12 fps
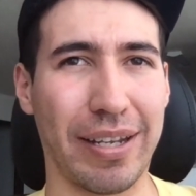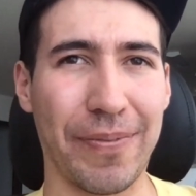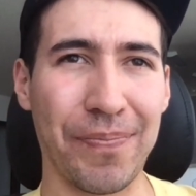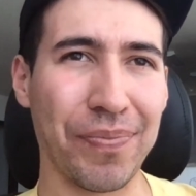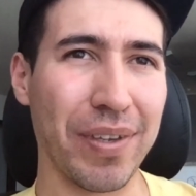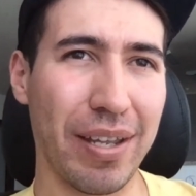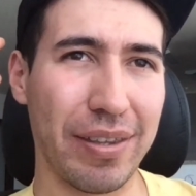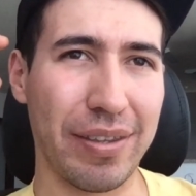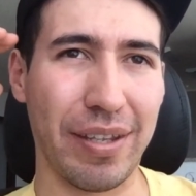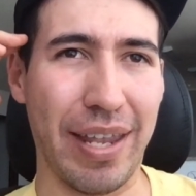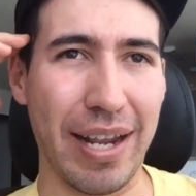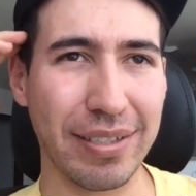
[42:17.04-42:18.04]
And like
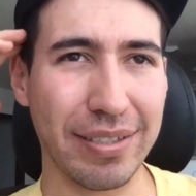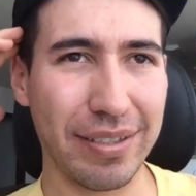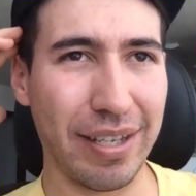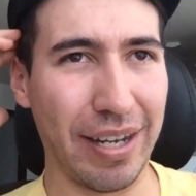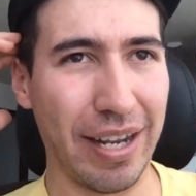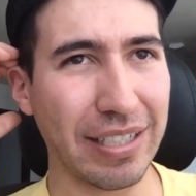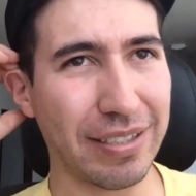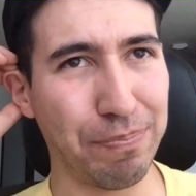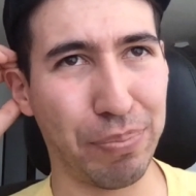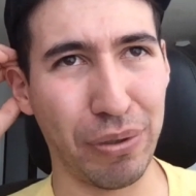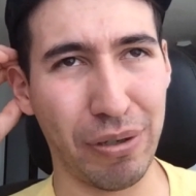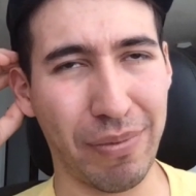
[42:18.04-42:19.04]
the next
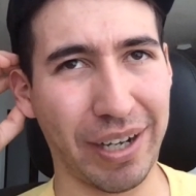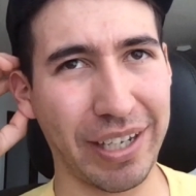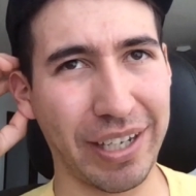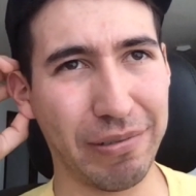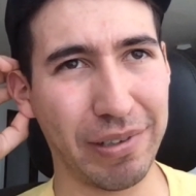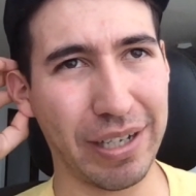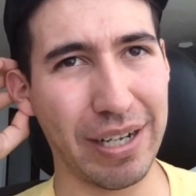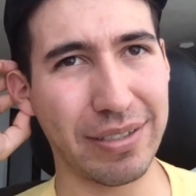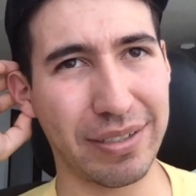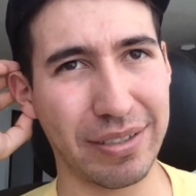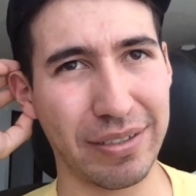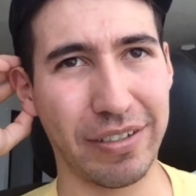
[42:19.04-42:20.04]
bull market,
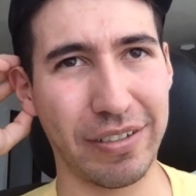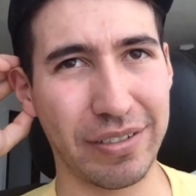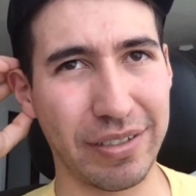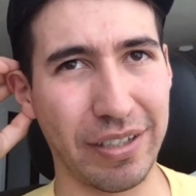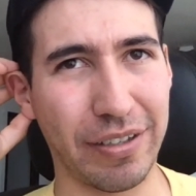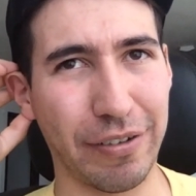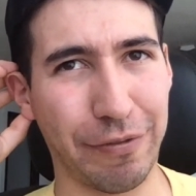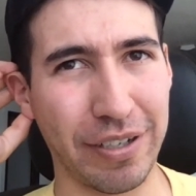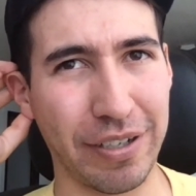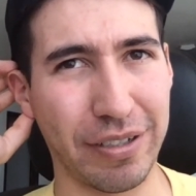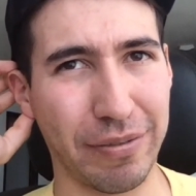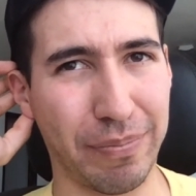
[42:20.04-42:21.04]
we're gonna see
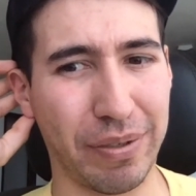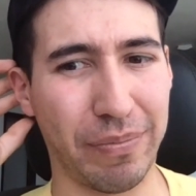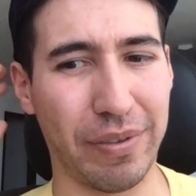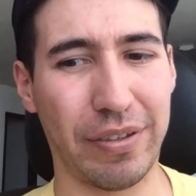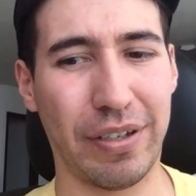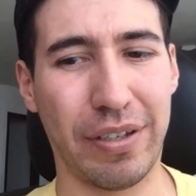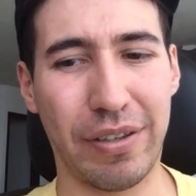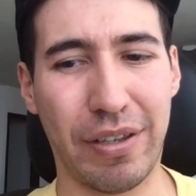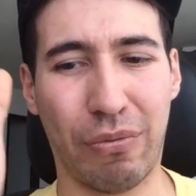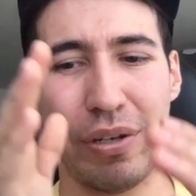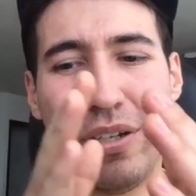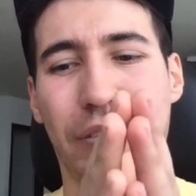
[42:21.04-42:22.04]
the differentiation
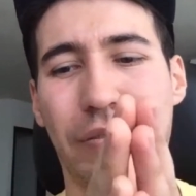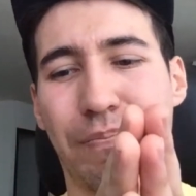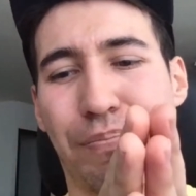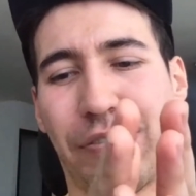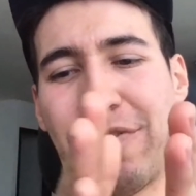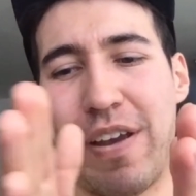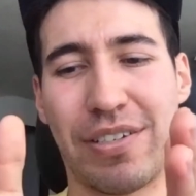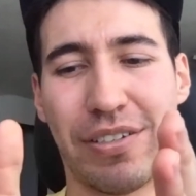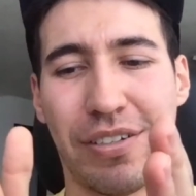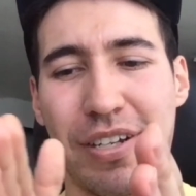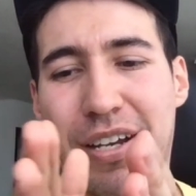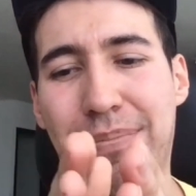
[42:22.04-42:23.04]
with the real
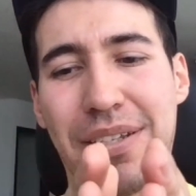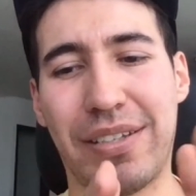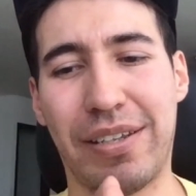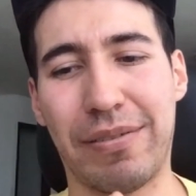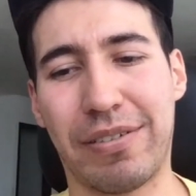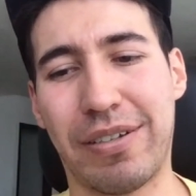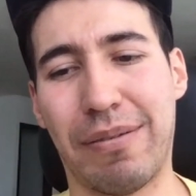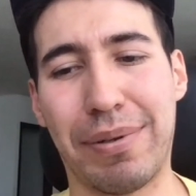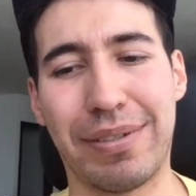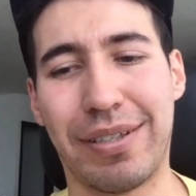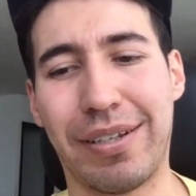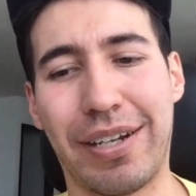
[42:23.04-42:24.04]
professional companies and
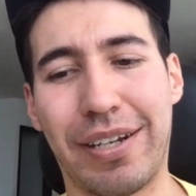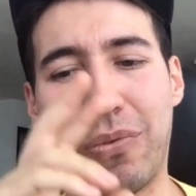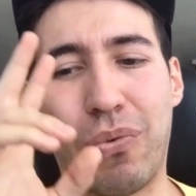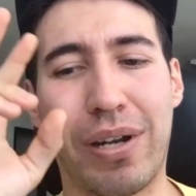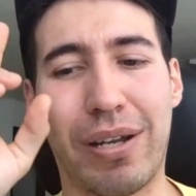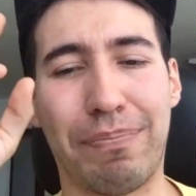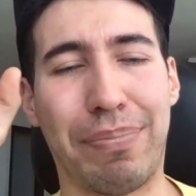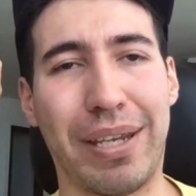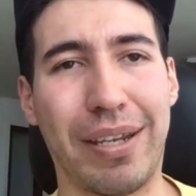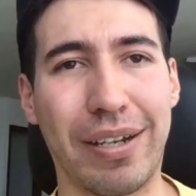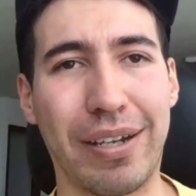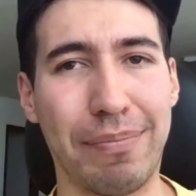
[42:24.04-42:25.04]
the companies that they
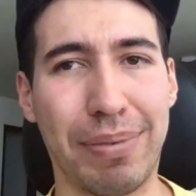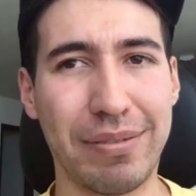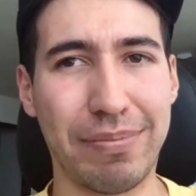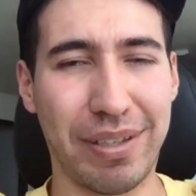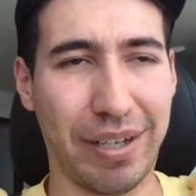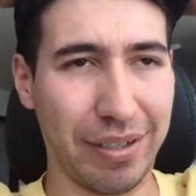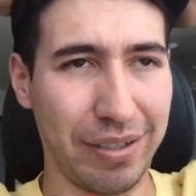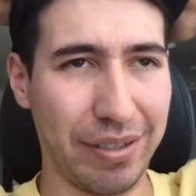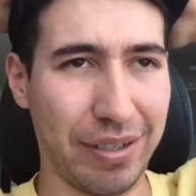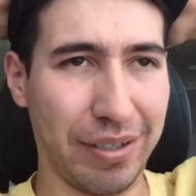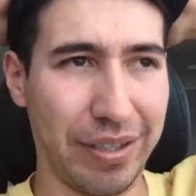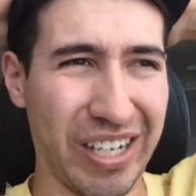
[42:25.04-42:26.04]
want to be companies,
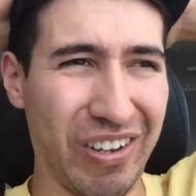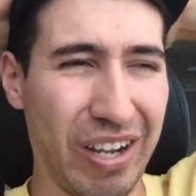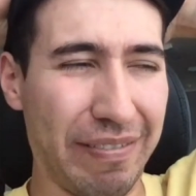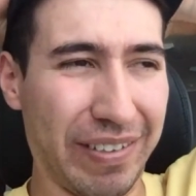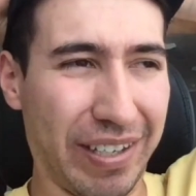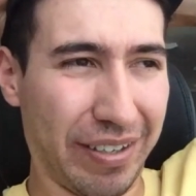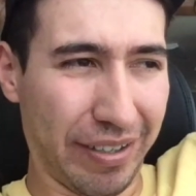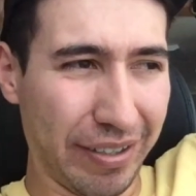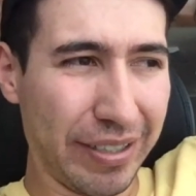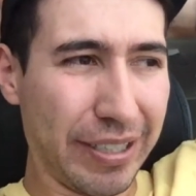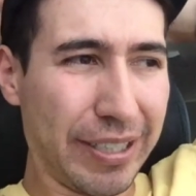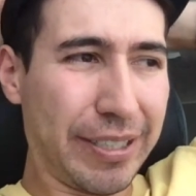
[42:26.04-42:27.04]
but they don't have
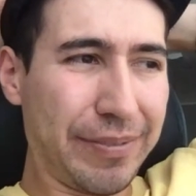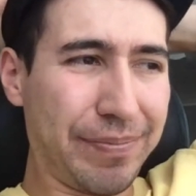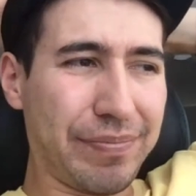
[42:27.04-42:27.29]
anything.